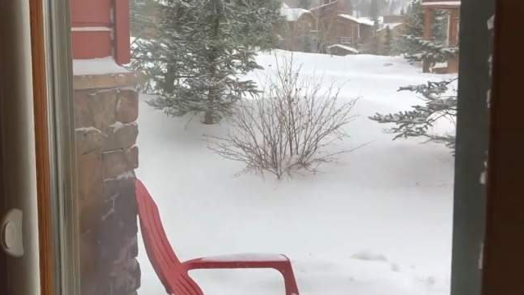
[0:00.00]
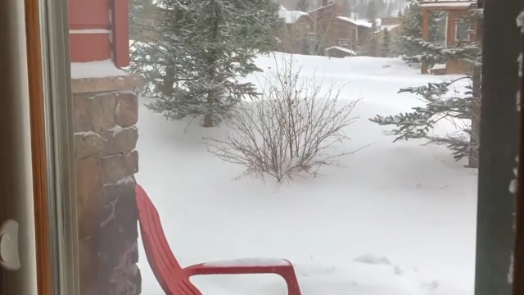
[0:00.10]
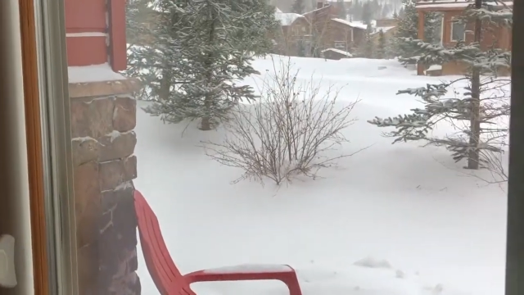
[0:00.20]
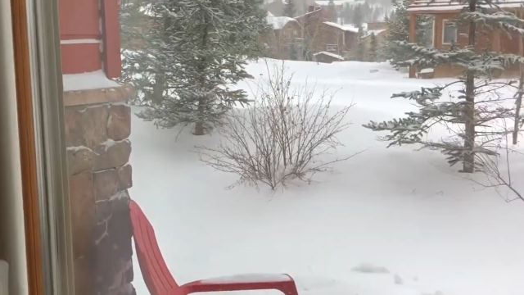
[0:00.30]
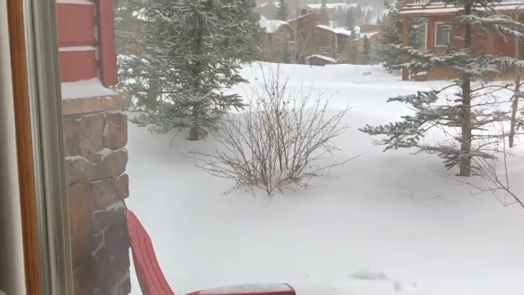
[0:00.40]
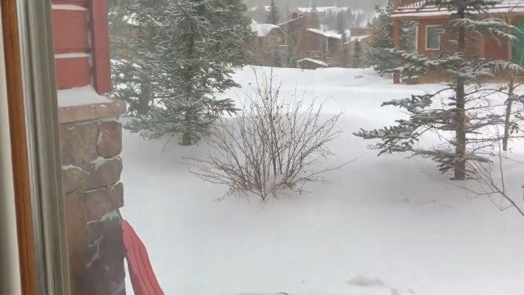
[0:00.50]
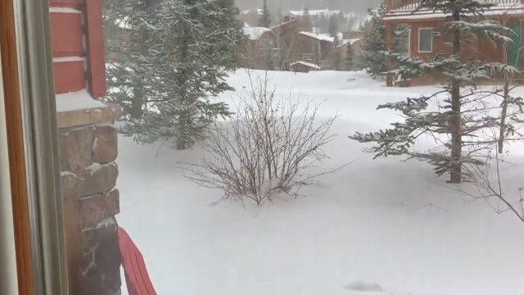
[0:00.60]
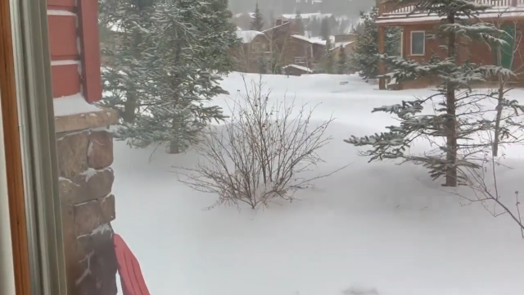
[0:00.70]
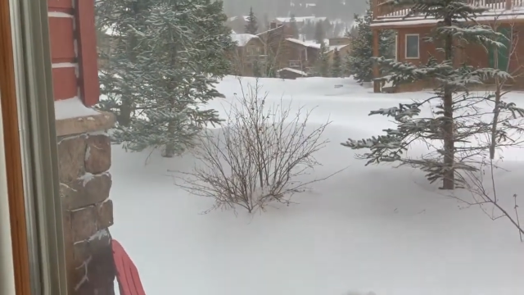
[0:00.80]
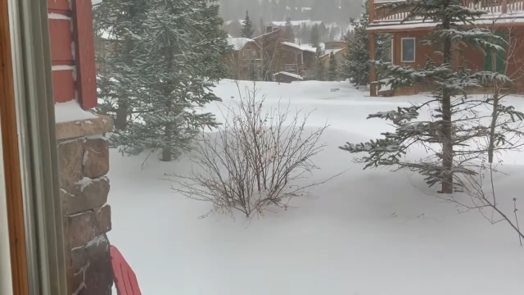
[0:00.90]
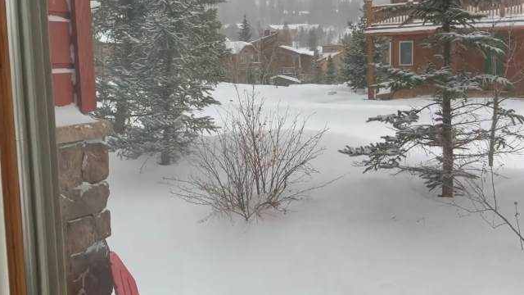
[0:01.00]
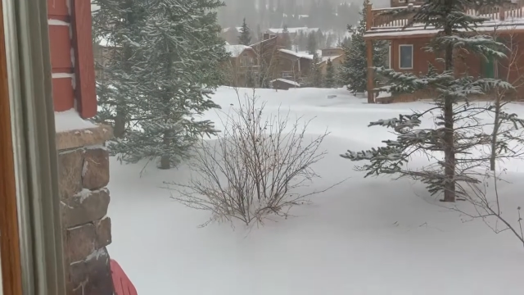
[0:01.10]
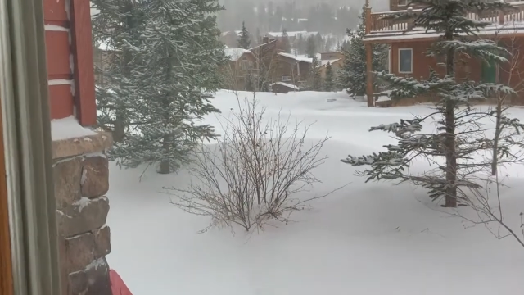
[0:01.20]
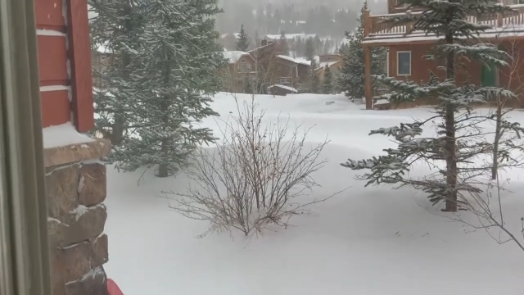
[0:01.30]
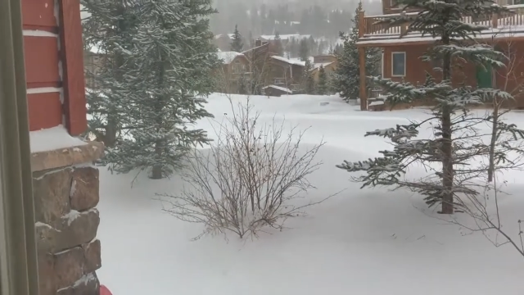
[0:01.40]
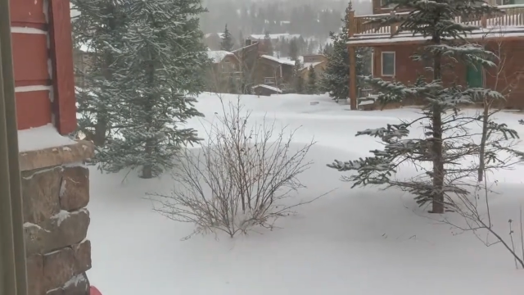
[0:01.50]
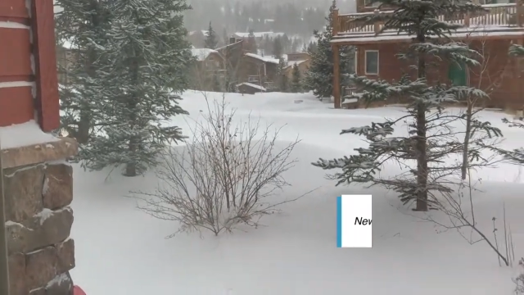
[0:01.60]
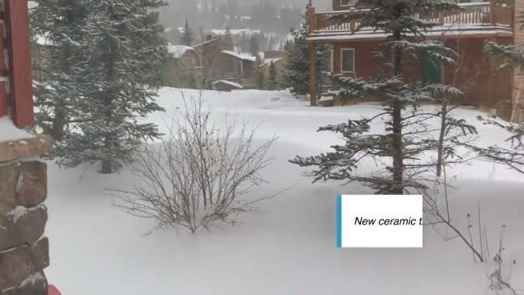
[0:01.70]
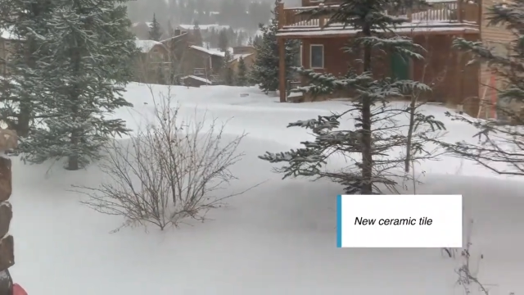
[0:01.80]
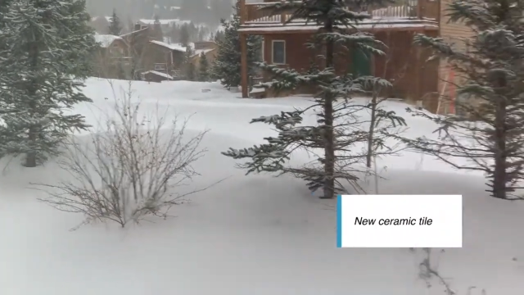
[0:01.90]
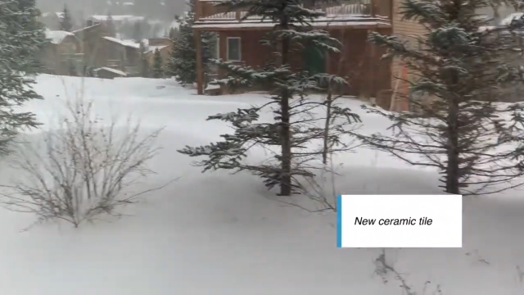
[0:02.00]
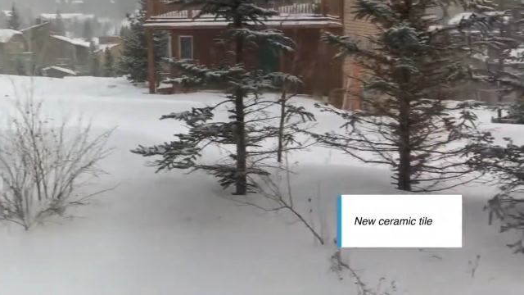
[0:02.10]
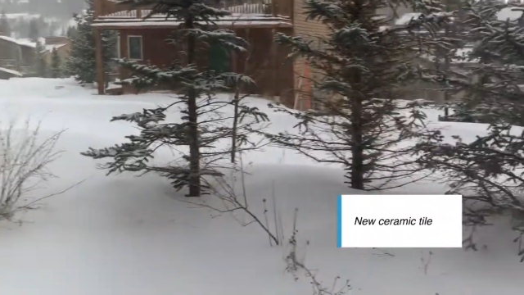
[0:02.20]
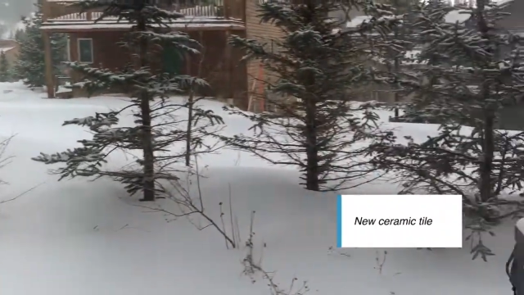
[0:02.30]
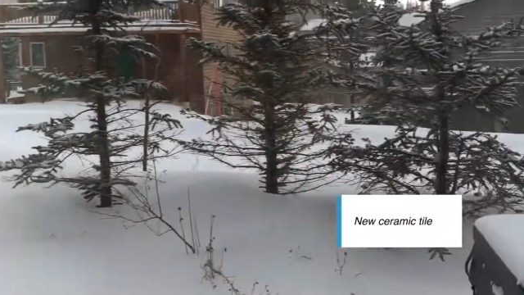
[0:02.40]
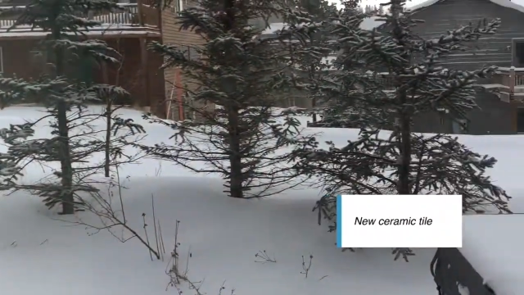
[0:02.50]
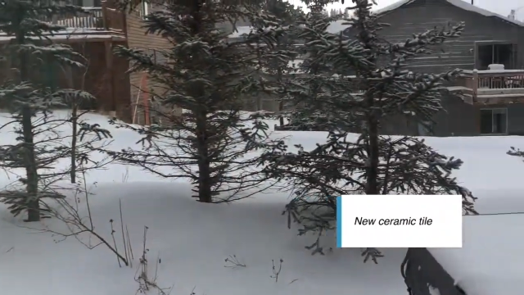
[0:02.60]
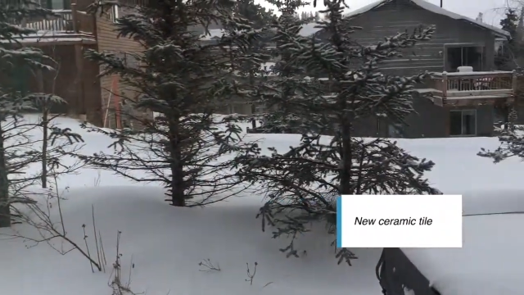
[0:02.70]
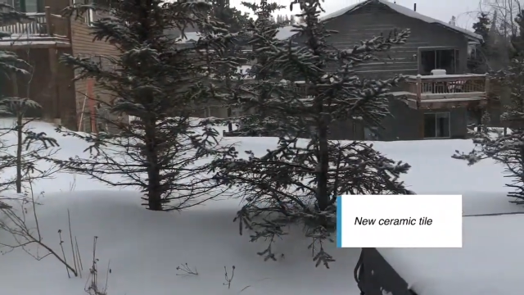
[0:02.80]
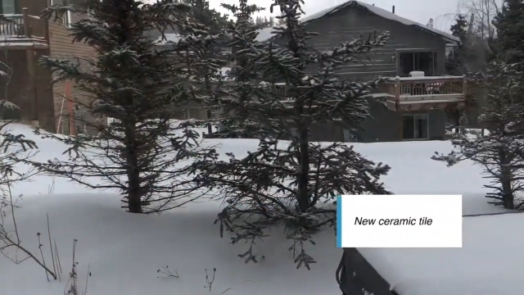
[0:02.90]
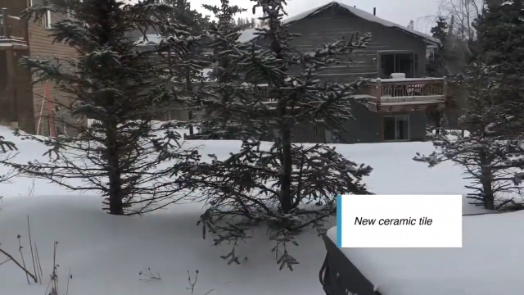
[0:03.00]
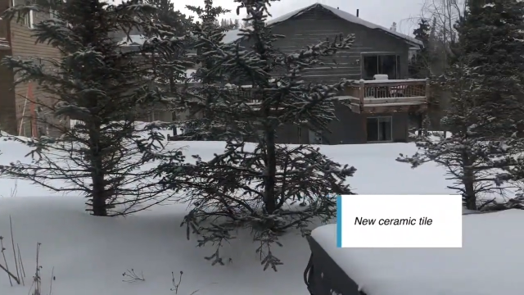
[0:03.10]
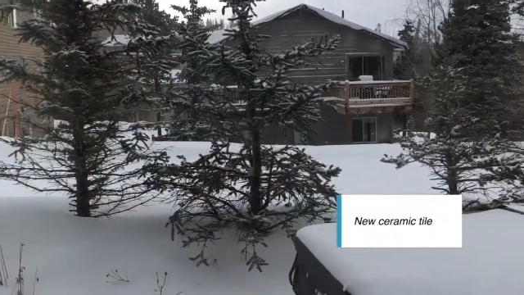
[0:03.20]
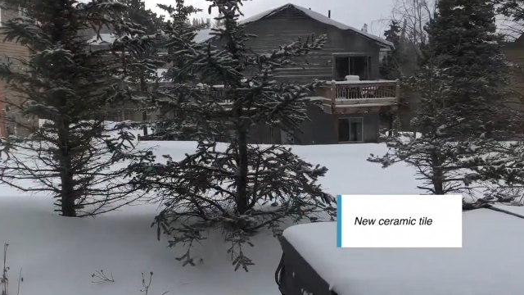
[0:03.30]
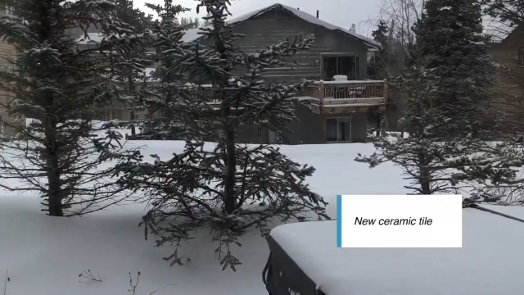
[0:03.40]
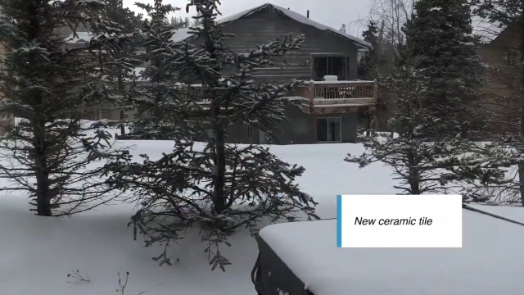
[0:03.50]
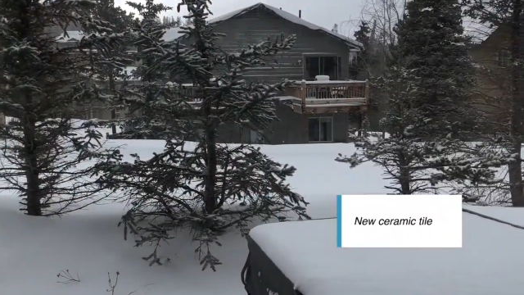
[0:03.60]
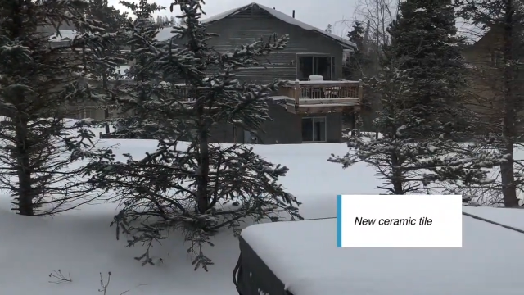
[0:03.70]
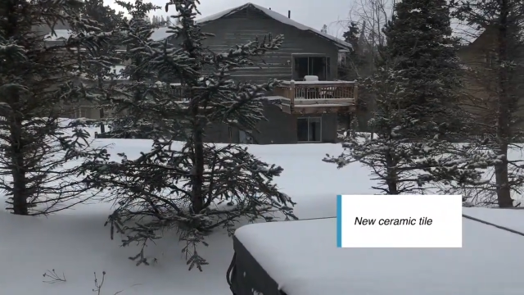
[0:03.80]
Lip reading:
(no speaker visible)